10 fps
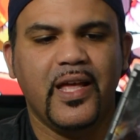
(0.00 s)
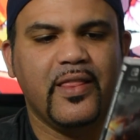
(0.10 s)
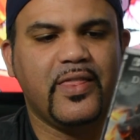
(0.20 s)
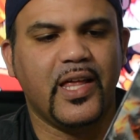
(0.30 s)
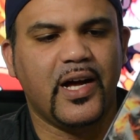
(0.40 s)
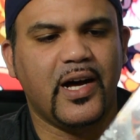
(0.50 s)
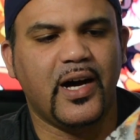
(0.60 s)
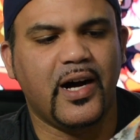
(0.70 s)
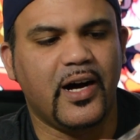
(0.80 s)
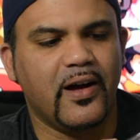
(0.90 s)

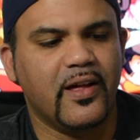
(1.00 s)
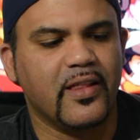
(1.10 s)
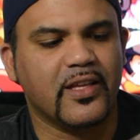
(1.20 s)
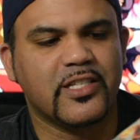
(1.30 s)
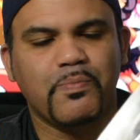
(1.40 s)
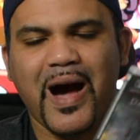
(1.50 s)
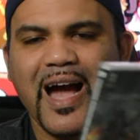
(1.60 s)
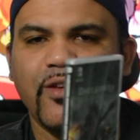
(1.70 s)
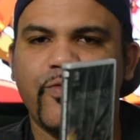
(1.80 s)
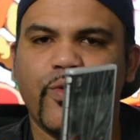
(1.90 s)
the
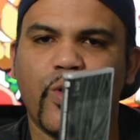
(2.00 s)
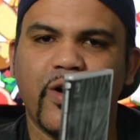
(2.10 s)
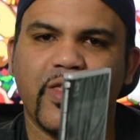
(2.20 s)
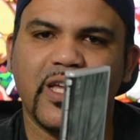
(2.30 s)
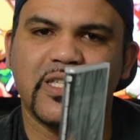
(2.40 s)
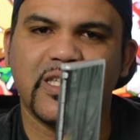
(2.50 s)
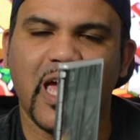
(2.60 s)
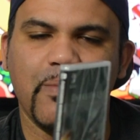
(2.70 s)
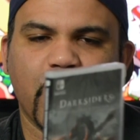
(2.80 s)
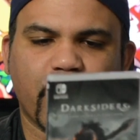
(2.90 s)
spine for this
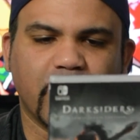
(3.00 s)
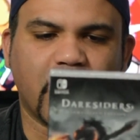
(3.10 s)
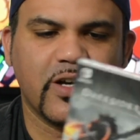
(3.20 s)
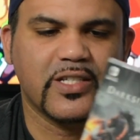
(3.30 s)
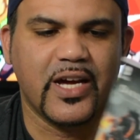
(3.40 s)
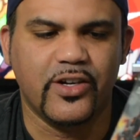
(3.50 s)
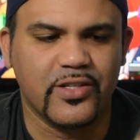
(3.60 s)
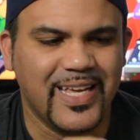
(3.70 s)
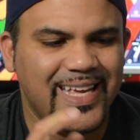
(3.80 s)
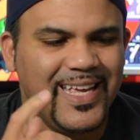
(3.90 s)
game here, for
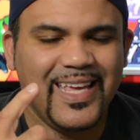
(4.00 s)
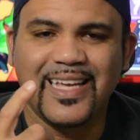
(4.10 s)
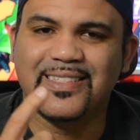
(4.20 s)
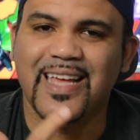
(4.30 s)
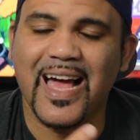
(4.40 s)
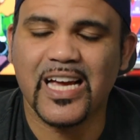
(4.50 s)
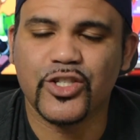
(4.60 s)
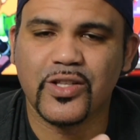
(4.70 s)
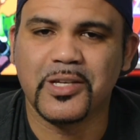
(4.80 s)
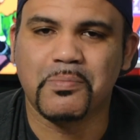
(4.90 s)
Darksiders, is
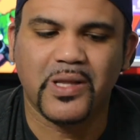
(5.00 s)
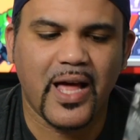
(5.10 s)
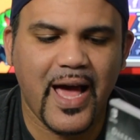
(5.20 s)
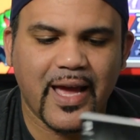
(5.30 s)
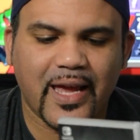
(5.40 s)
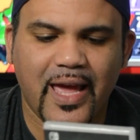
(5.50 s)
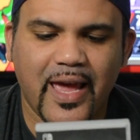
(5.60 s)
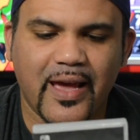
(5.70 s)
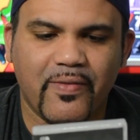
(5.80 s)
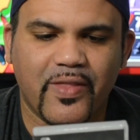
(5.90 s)
actually black,
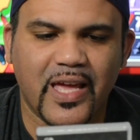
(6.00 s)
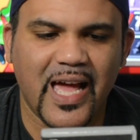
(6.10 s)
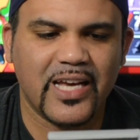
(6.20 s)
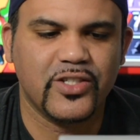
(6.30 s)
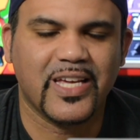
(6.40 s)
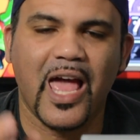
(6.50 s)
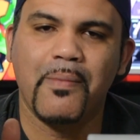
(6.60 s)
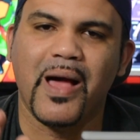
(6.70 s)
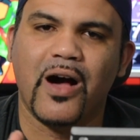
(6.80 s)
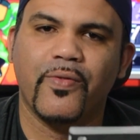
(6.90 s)
and they actually
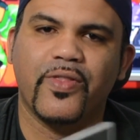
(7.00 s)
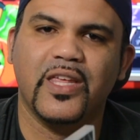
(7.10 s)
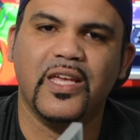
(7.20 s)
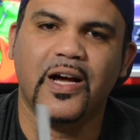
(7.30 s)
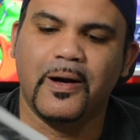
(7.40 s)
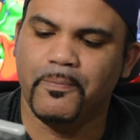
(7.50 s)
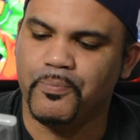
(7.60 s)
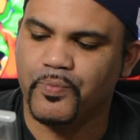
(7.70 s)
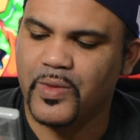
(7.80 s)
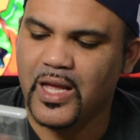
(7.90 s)
came out, the
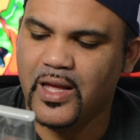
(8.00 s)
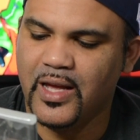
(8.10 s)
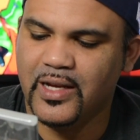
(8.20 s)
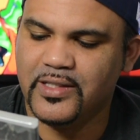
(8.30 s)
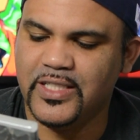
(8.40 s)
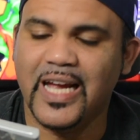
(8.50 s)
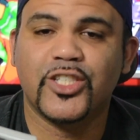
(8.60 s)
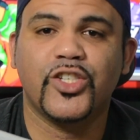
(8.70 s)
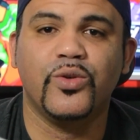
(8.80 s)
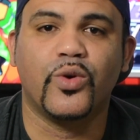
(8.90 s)

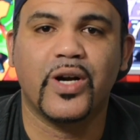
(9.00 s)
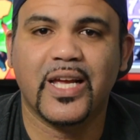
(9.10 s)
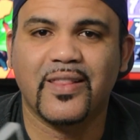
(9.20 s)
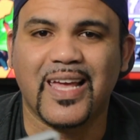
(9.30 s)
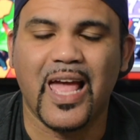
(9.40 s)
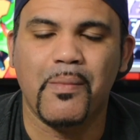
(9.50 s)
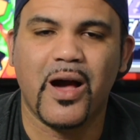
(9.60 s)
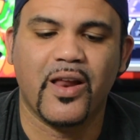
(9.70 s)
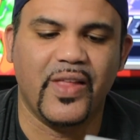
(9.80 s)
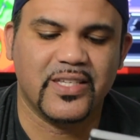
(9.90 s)
THQ Nordic, they came
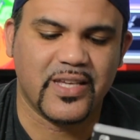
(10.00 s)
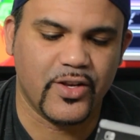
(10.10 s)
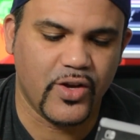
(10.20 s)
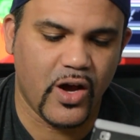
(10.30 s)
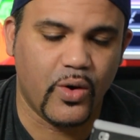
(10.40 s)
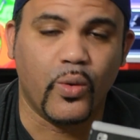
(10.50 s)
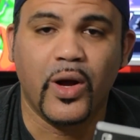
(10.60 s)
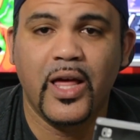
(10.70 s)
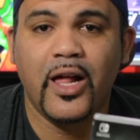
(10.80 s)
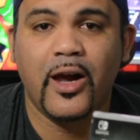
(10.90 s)
out and they said, yo,